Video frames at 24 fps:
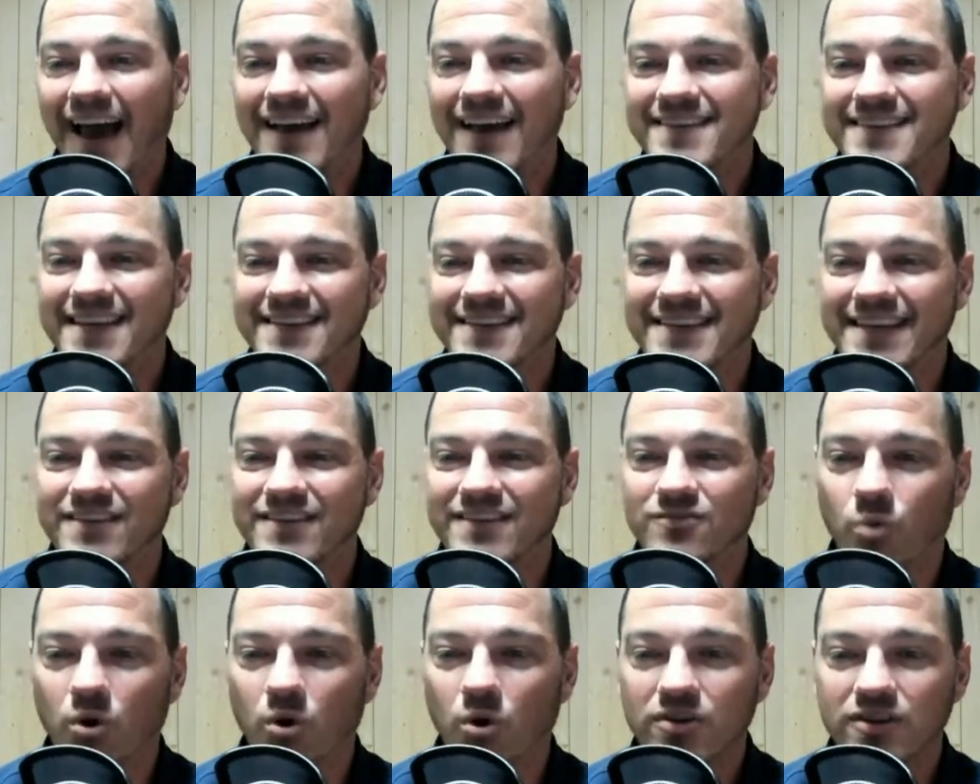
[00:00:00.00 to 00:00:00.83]
Says he
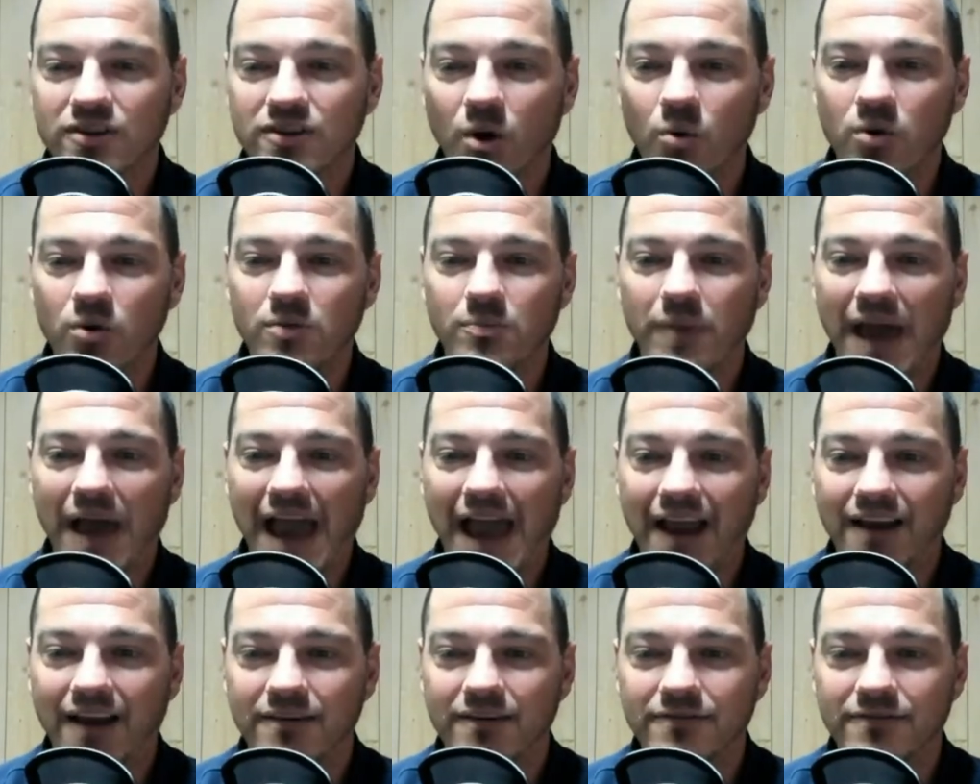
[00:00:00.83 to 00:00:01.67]
is worth going
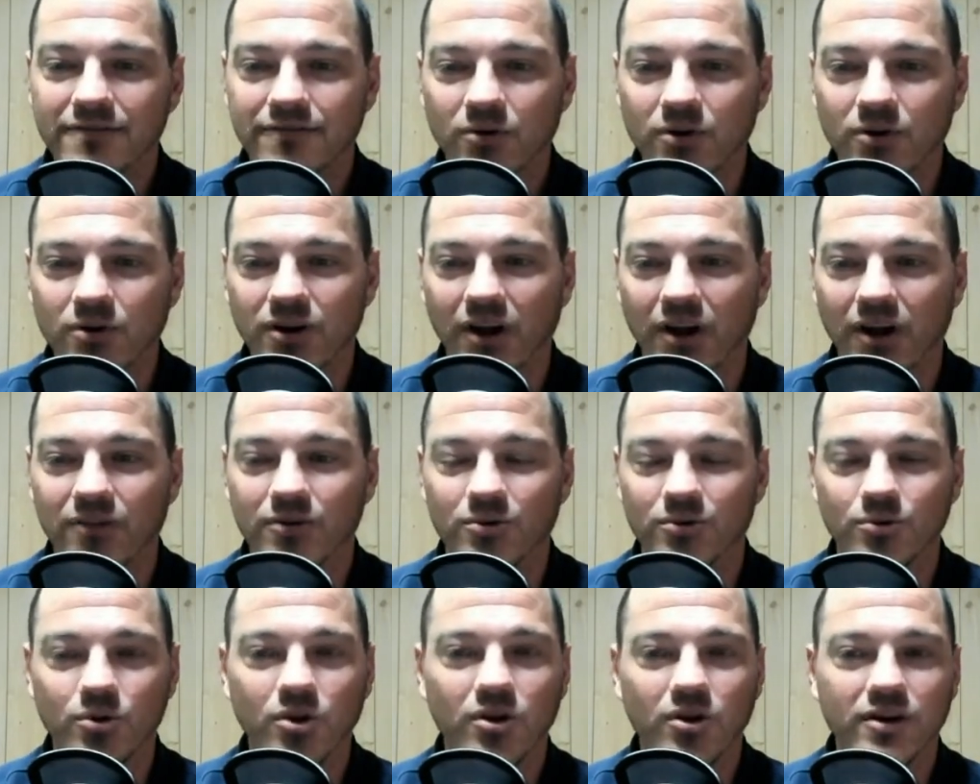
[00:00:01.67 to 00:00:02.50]
back for
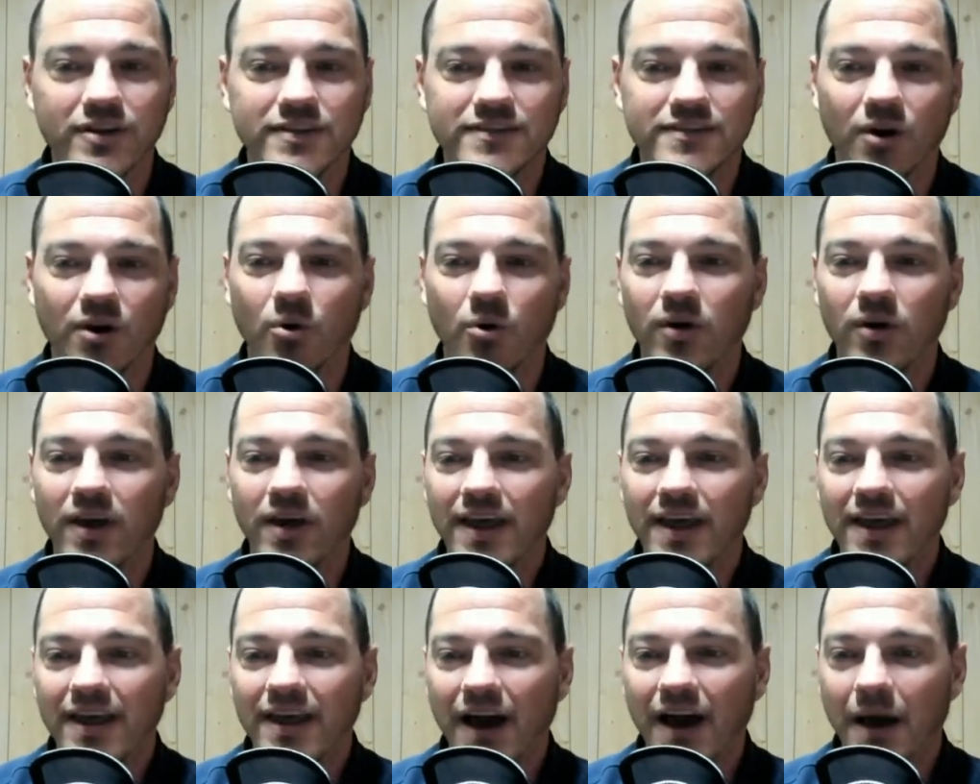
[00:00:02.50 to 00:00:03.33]
another look. So
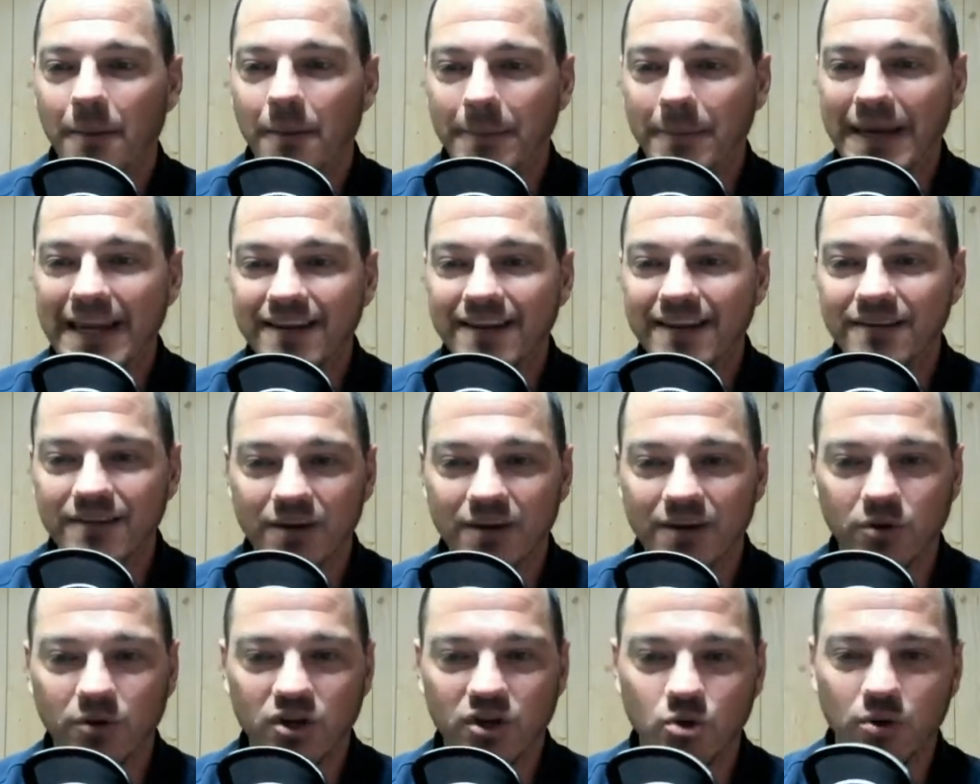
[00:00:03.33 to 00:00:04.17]
immediately
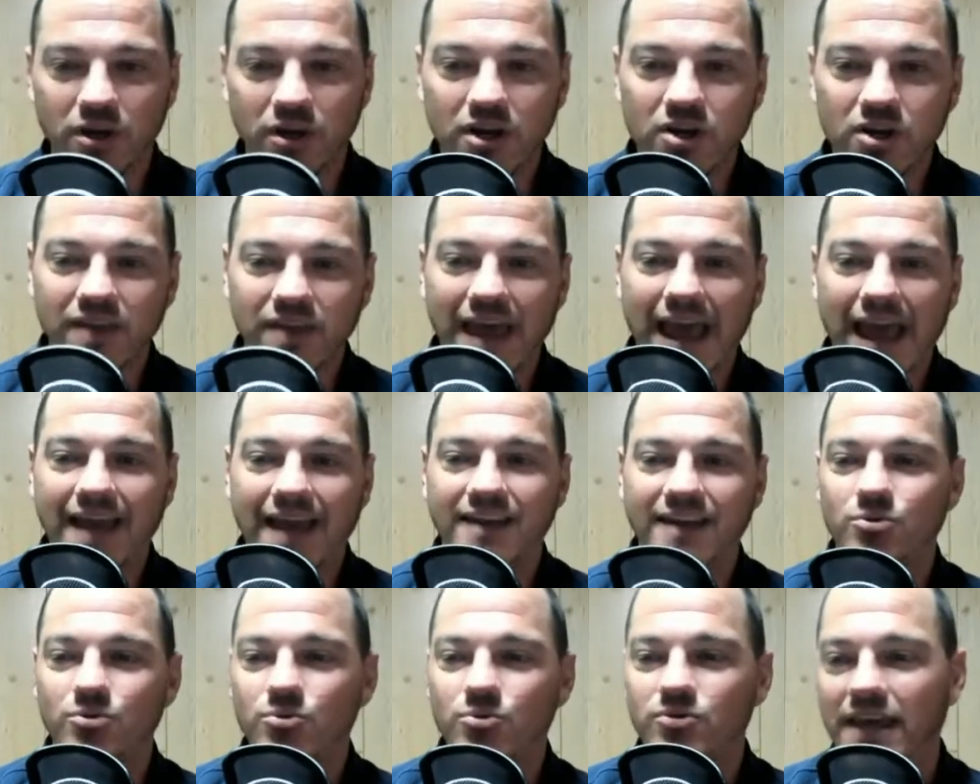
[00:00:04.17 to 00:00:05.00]
when you hear that,
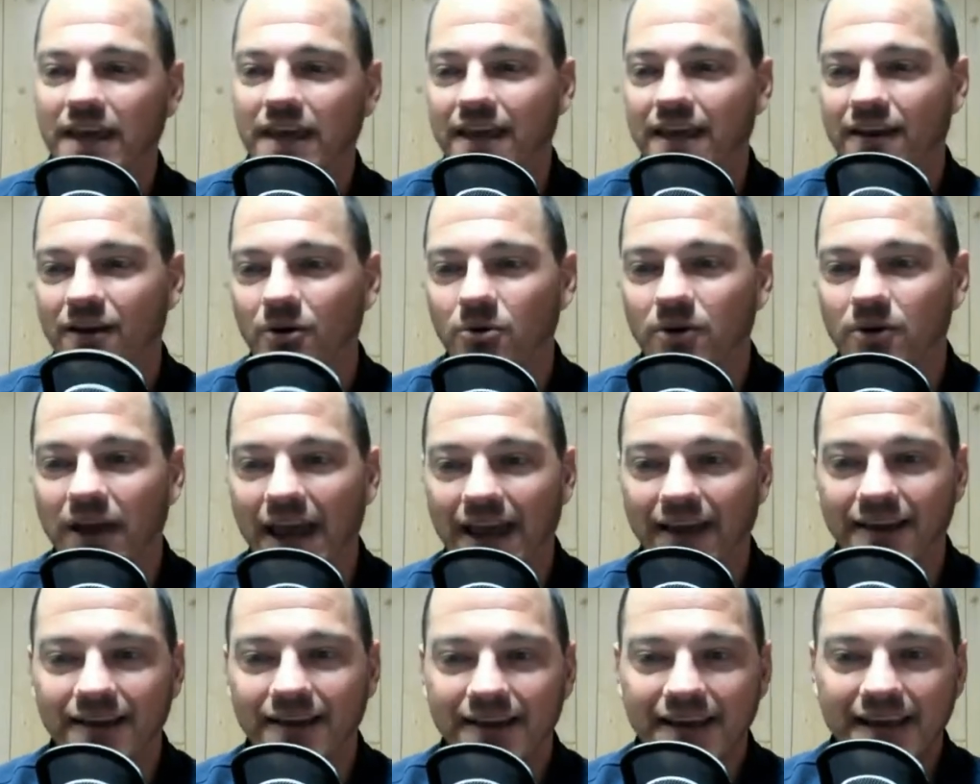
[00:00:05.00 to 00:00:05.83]
you think, okay,